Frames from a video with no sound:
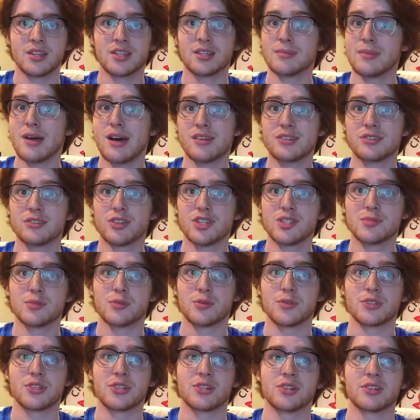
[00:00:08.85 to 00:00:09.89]
The mountain
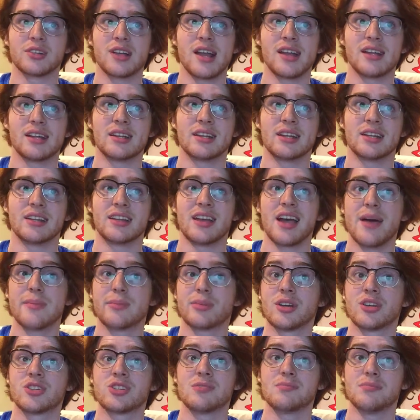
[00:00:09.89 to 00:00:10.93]
dulcimer was created in the
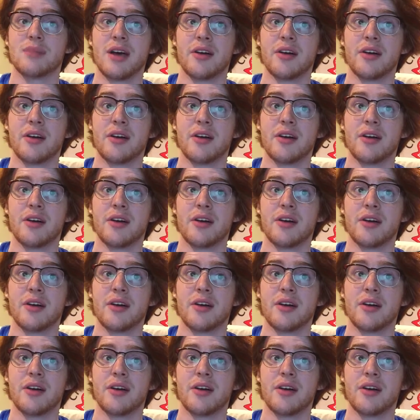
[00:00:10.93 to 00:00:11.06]
Appalachian